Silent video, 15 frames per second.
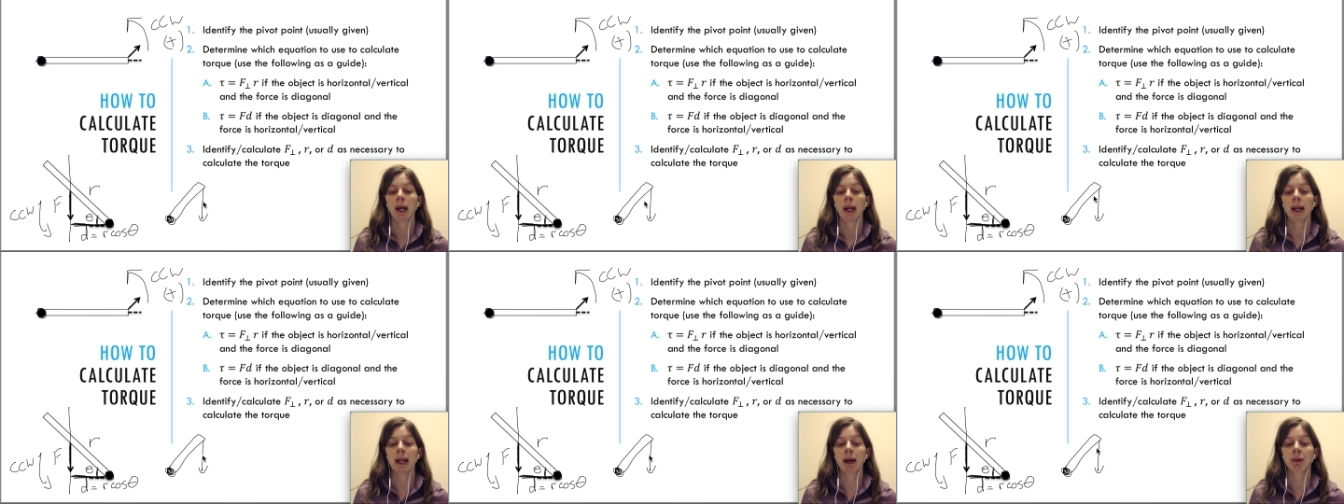
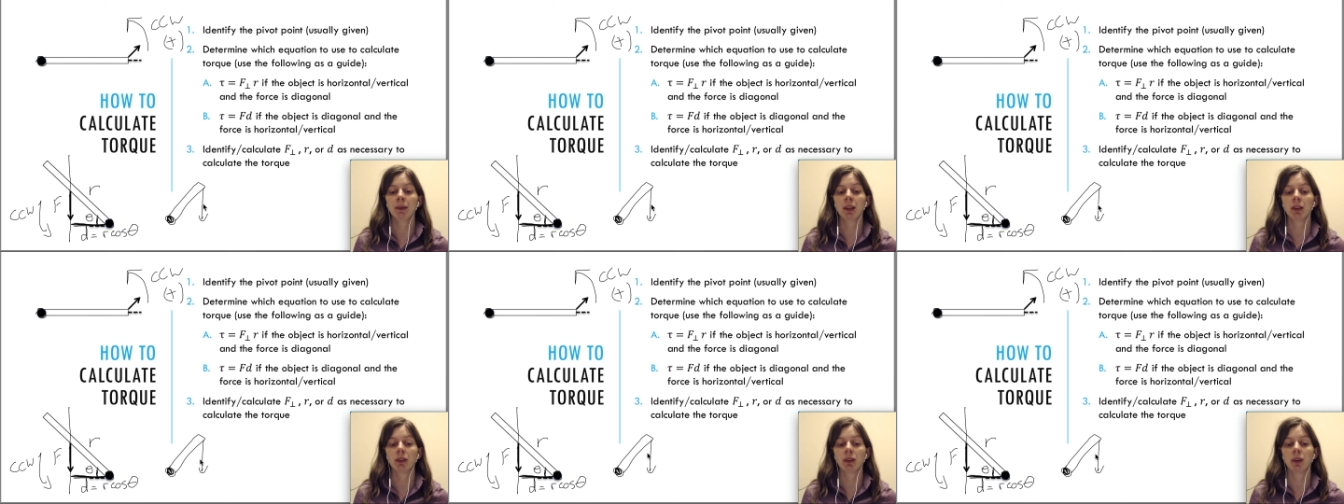Now
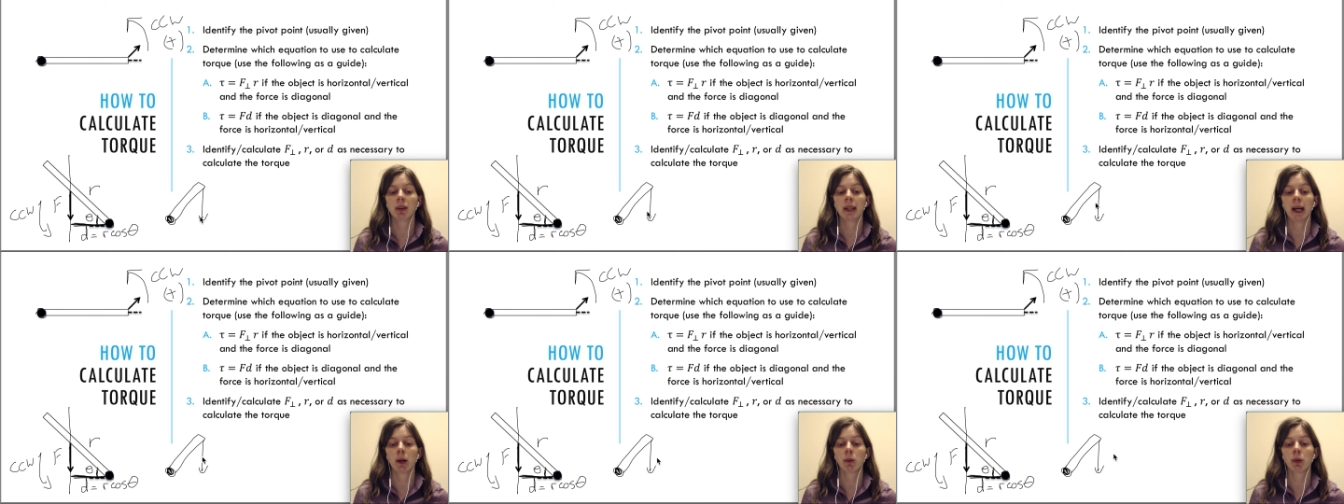this
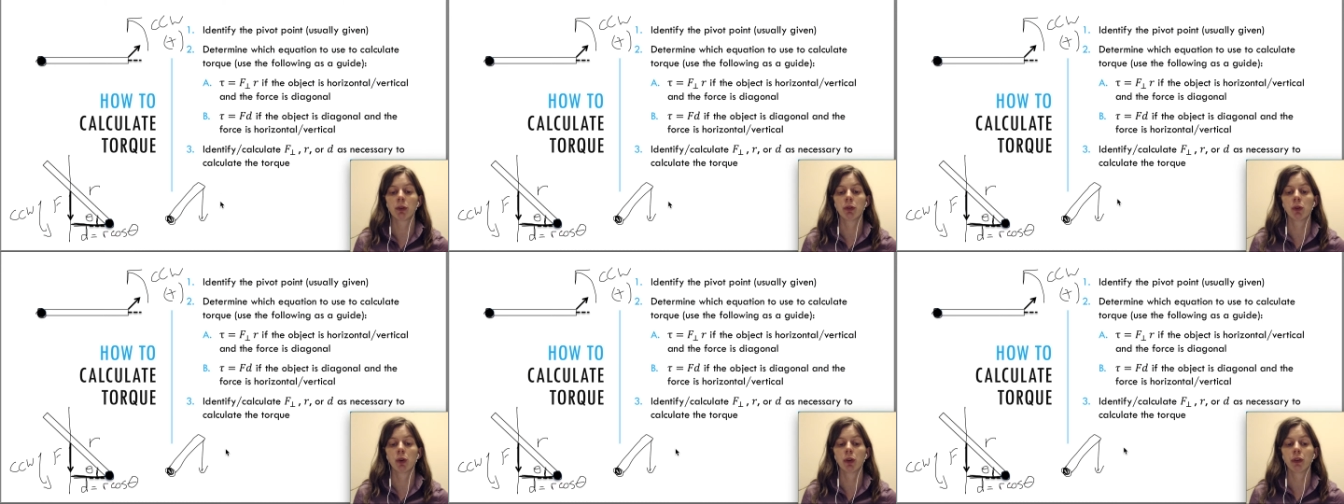downward
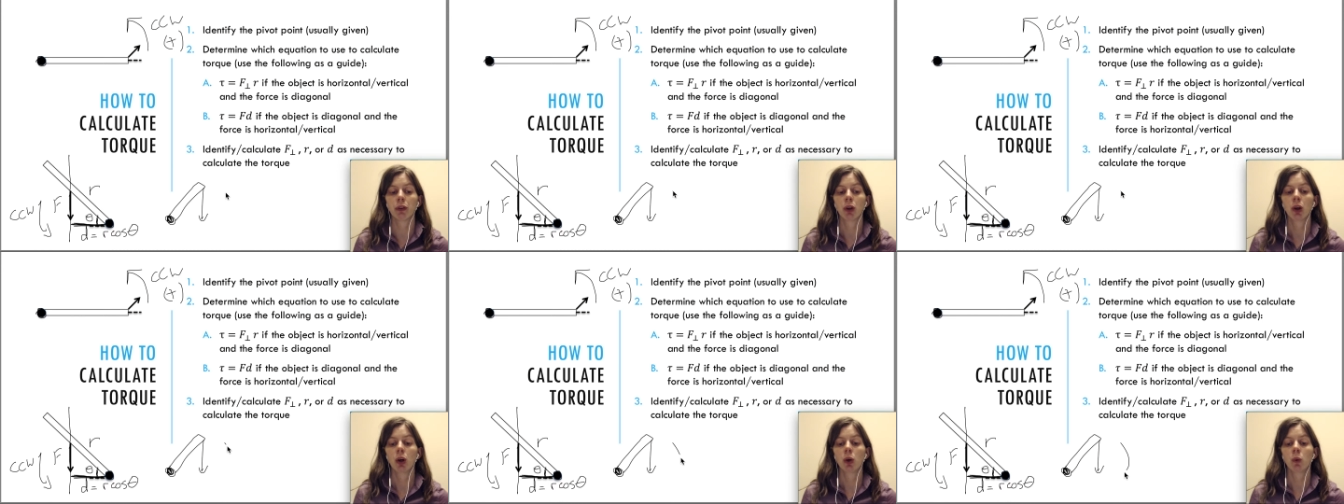force
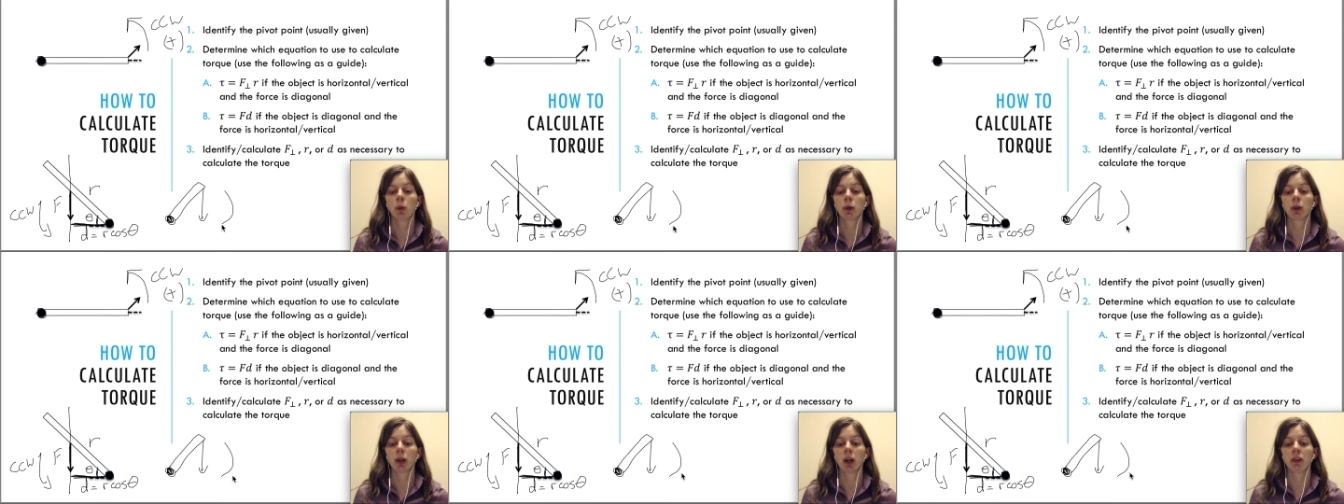
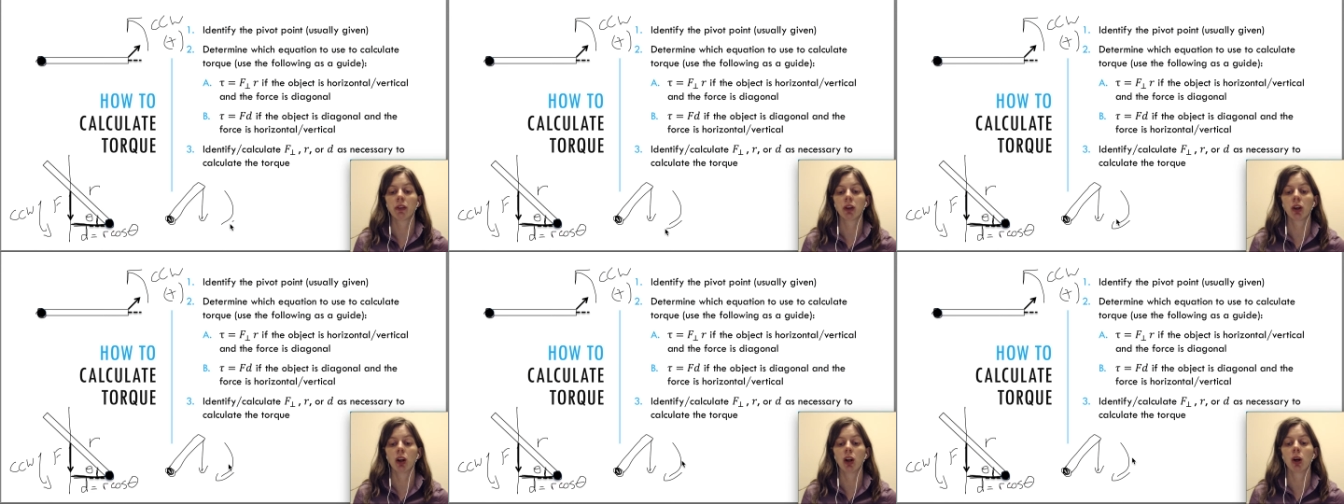would cause a
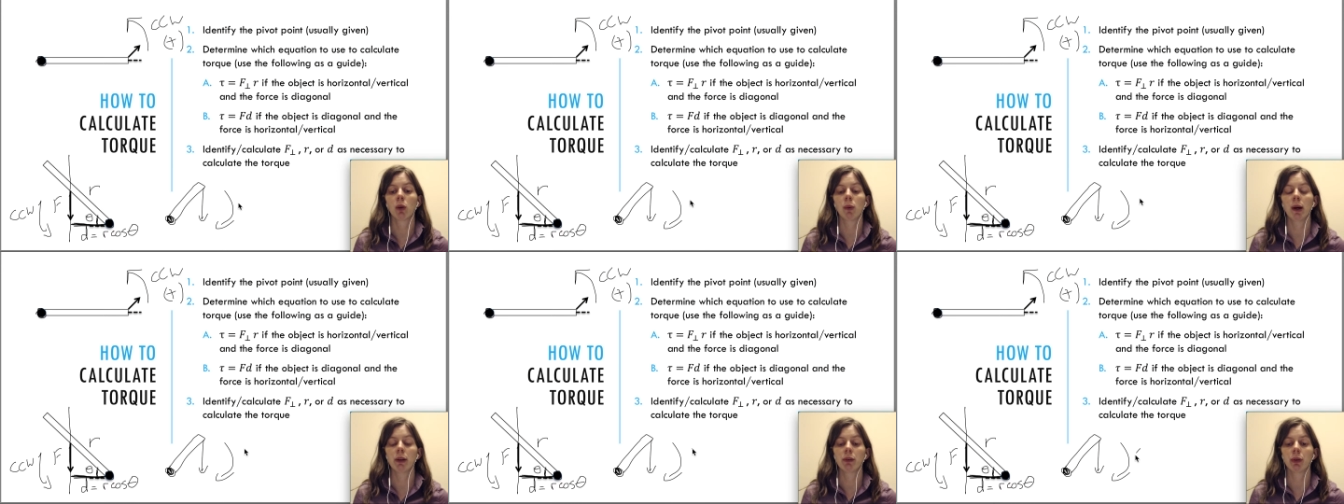
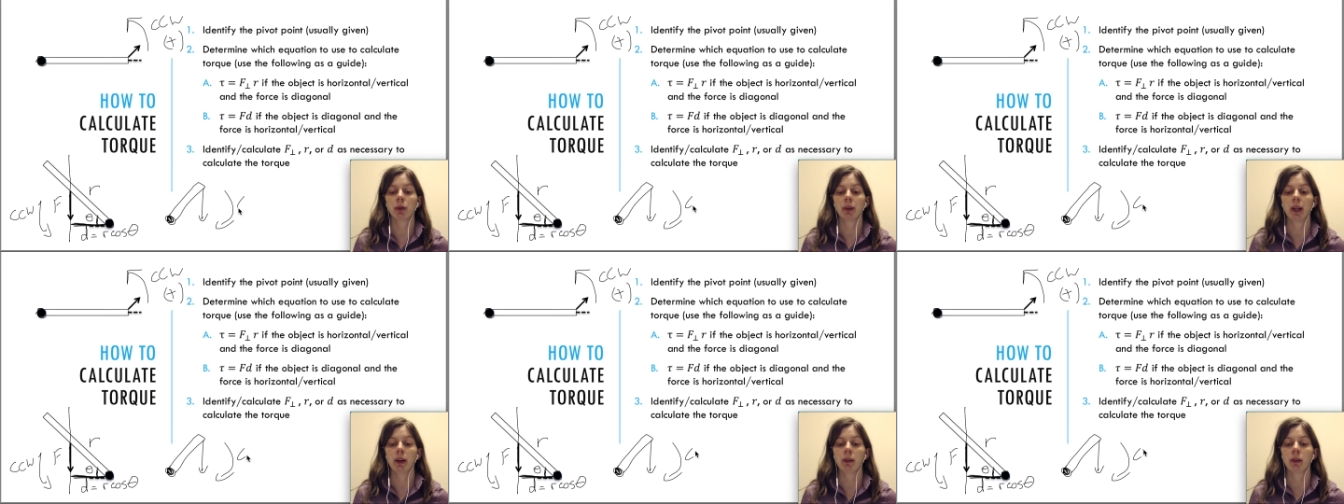clockwise
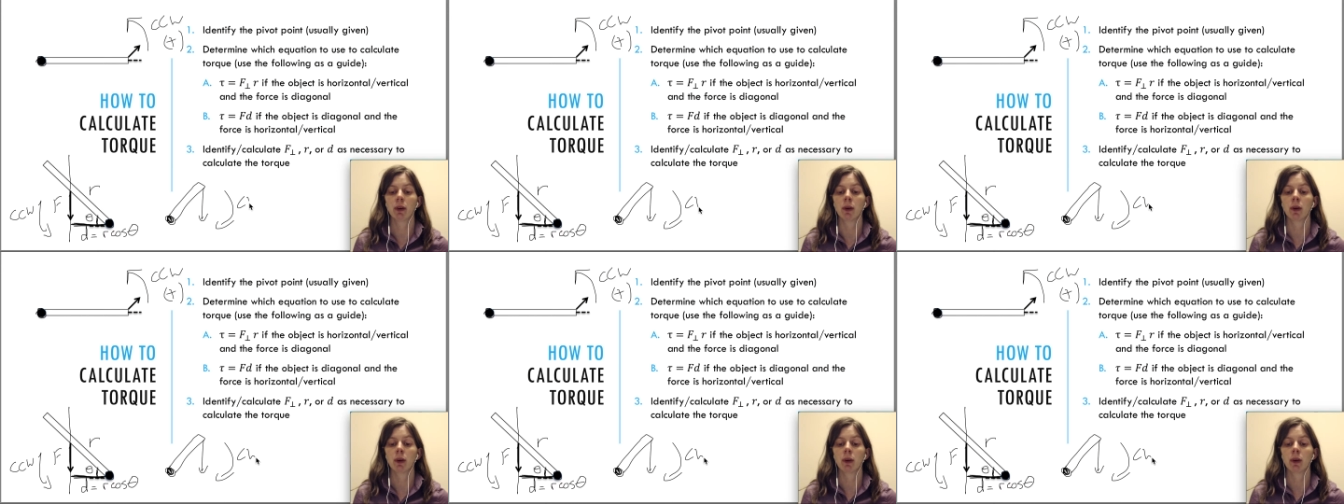rotation.